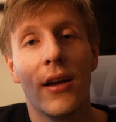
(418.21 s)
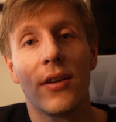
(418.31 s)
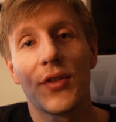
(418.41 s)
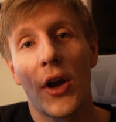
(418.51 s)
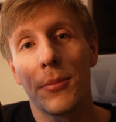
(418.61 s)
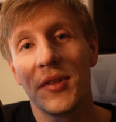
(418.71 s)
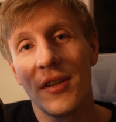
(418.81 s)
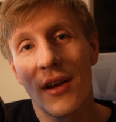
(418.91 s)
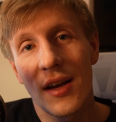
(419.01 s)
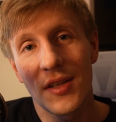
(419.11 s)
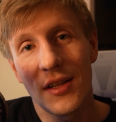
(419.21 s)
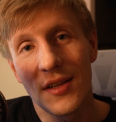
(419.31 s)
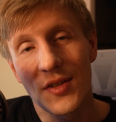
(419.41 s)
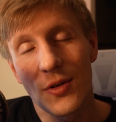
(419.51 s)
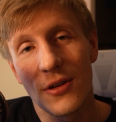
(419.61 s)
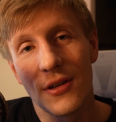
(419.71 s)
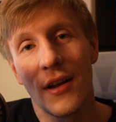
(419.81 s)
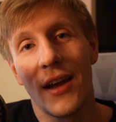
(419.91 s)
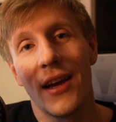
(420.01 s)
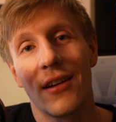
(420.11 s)
So I hope to see you guys in the Discord,
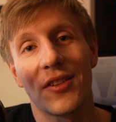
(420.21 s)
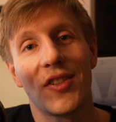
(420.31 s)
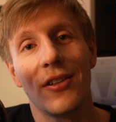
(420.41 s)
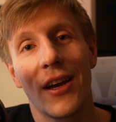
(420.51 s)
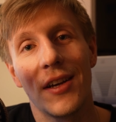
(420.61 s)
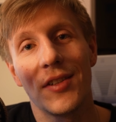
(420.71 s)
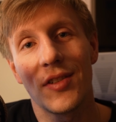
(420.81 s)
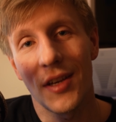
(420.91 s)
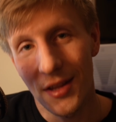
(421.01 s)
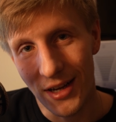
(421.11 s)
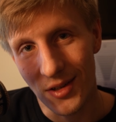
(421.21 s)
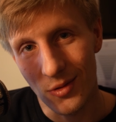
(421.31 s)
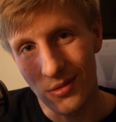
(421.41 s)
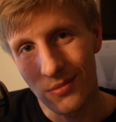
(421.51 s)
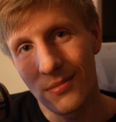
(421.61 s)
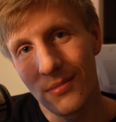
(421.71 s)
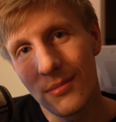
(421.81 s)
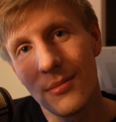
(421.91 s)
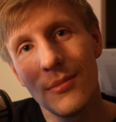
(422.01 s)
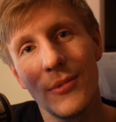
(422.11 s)
and I'll see you guys in the next one.
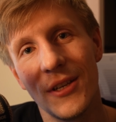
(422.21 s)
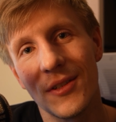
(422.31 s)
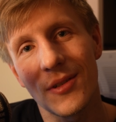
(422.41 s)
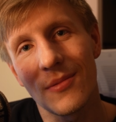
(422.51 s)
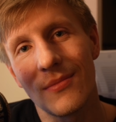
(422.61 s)
Peace.